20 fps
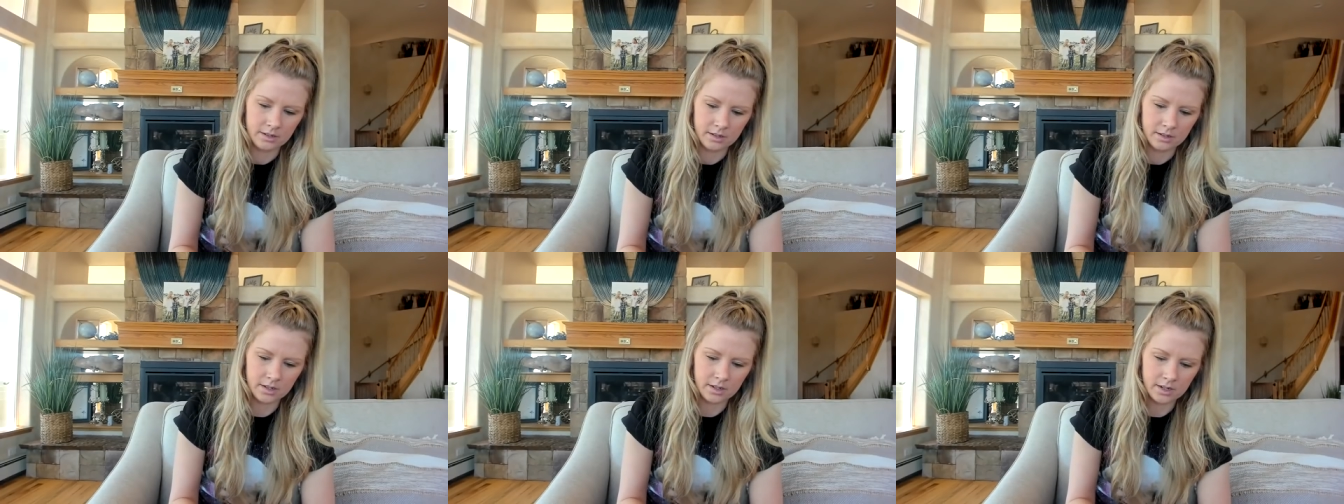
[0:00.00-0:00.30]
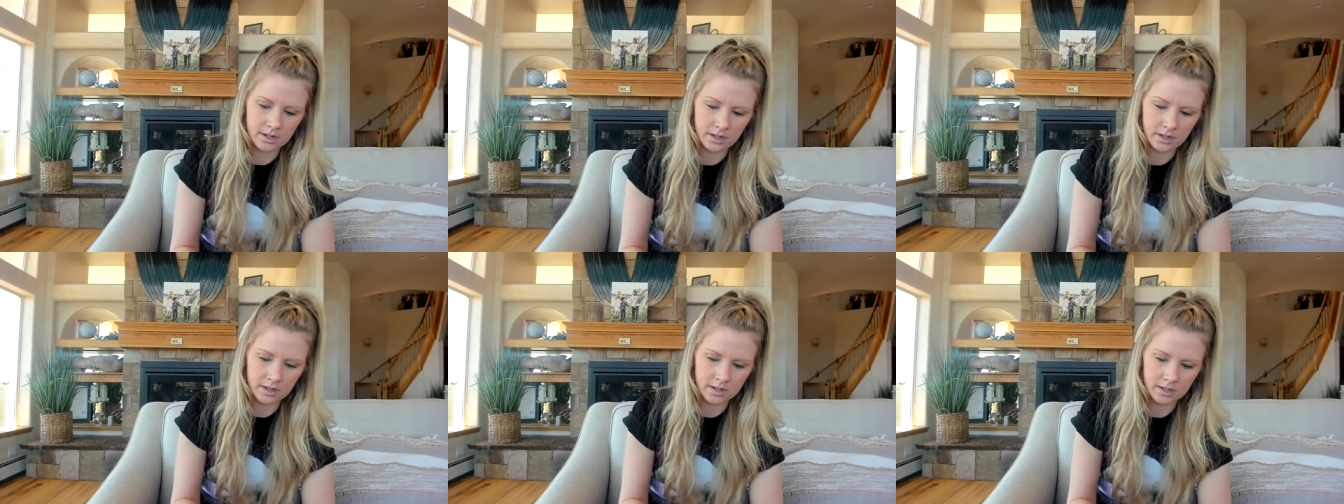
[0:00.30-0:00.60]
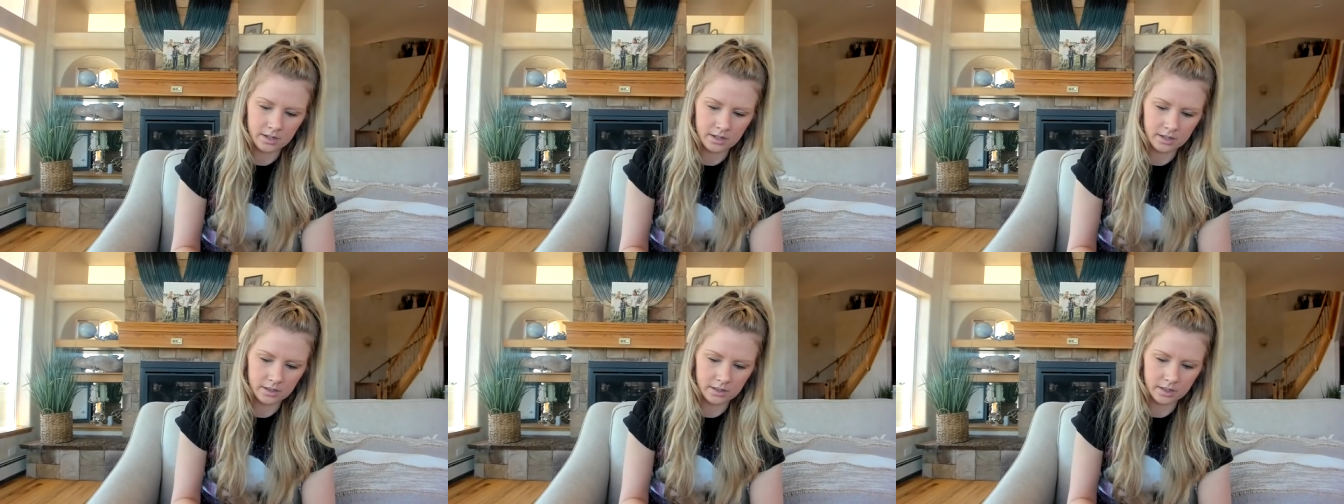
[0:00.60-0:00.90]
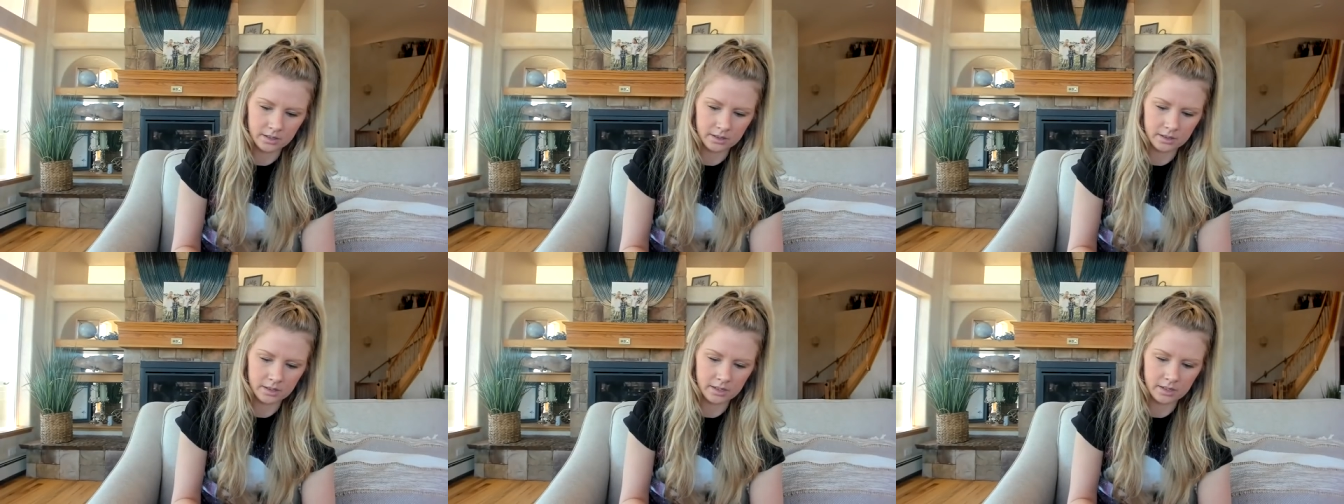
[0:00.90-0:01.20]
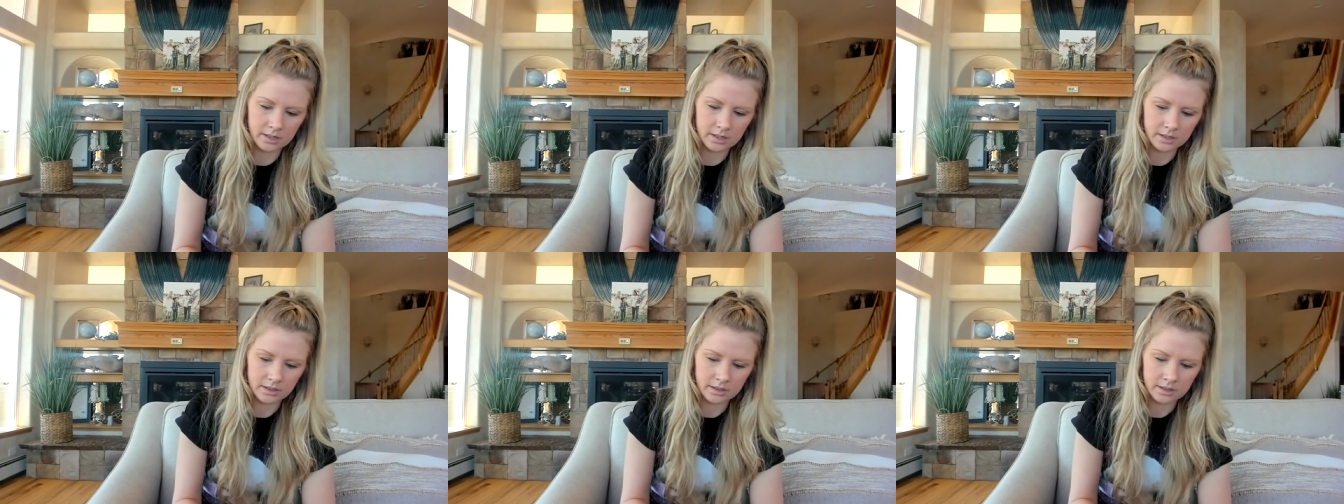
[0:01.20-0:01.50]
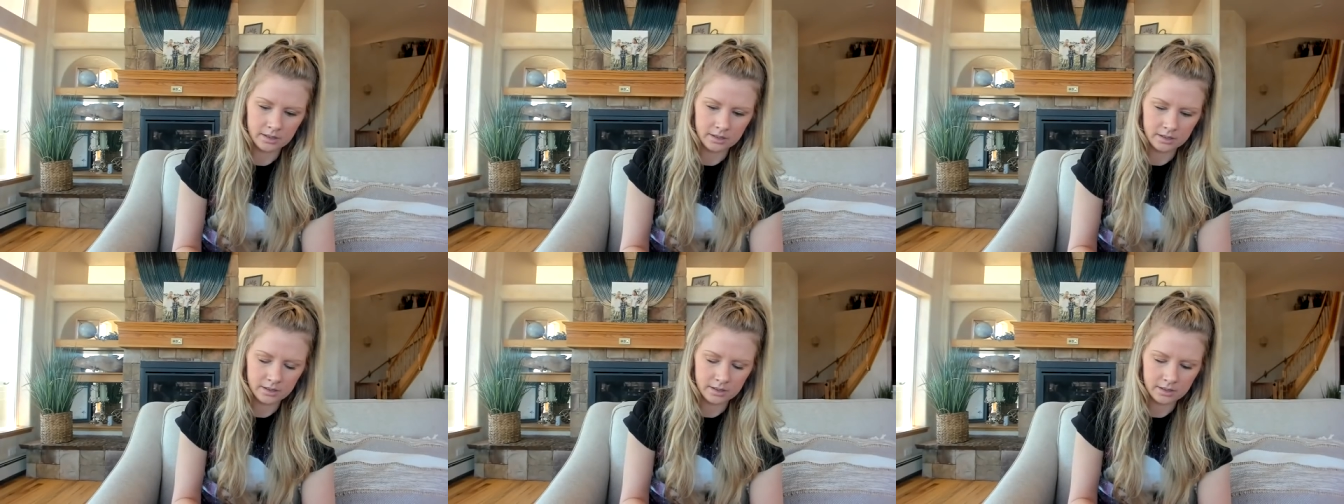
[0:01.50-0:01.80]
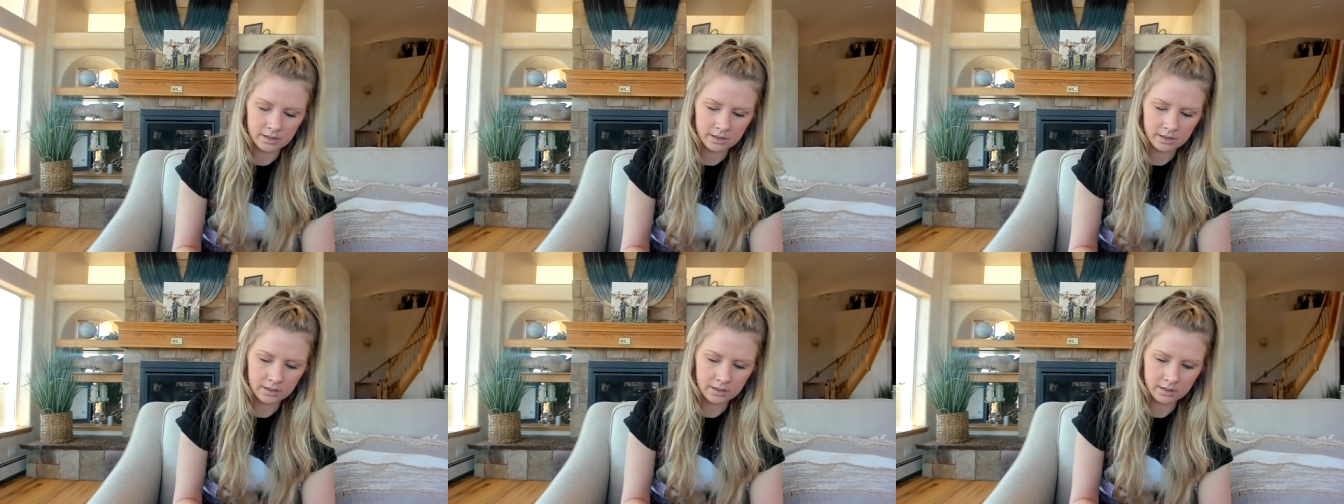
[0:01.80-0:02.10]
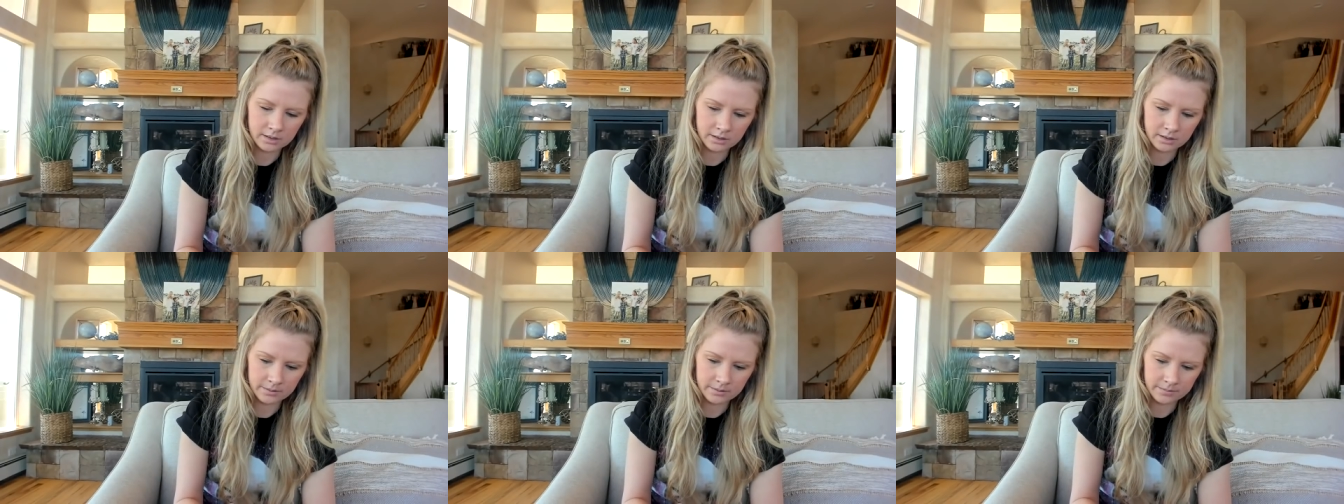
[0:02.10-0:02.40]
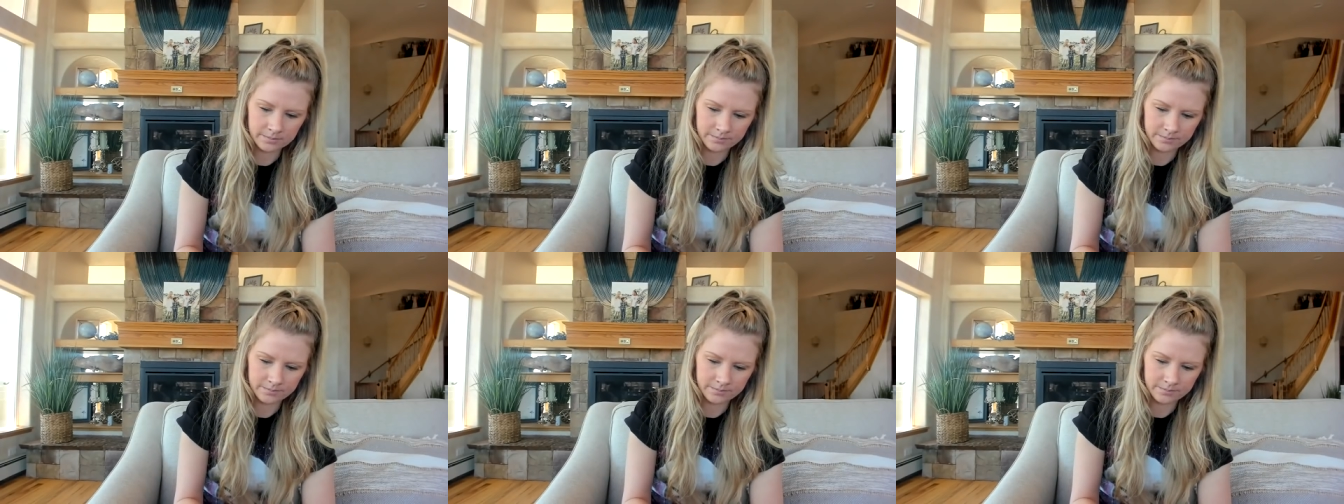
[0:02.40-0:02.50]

Uh, da, da, da,